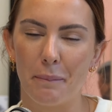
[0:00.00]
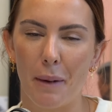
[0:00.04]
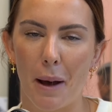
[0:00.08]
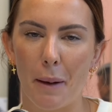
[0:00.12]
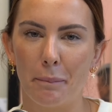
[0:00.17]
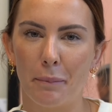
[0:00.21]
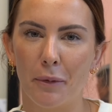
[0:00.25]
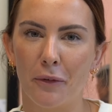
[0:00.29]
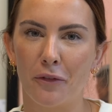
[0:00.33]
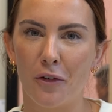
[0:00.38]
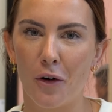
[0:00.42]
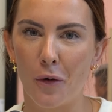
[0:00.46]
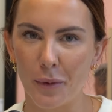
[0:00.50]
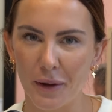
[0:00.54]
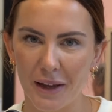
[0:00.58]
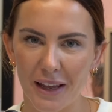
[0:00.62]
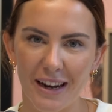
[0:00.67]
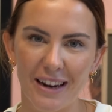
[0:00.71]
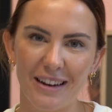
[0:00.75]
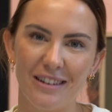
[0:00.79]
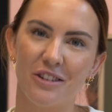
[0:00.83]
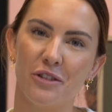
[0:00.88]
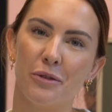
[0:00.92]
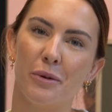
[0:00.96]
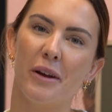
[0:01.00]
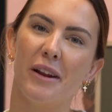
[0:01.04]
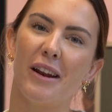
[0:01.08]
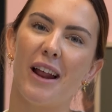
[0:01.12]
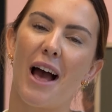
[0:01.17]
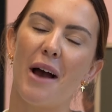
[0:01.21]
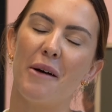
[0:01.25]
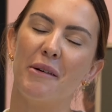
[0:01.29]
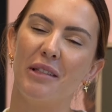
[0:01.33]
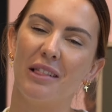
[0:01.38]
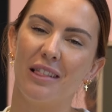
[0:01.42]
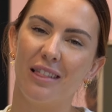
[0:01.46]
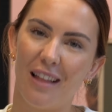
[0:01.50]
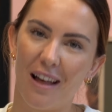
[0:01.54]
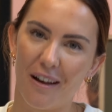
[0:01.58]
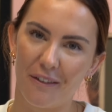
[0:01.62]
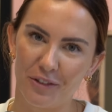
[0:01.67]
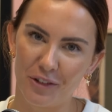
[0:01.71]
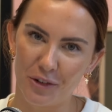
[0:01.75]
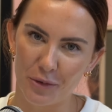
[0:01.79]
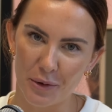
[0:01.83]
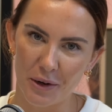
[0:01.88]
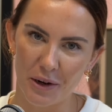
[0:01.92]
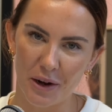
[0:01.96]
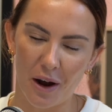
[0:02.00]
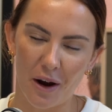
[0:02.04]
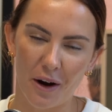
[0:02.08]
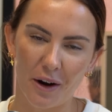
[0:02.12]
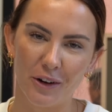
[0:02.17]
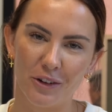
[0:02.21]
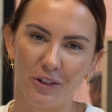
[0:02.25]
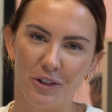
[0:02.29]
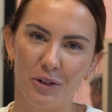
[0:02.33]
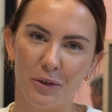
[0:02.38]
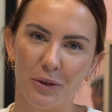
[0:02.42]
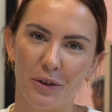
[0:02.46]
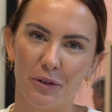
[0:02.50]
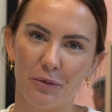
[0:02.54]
But before we get into it, I would love to encourage you,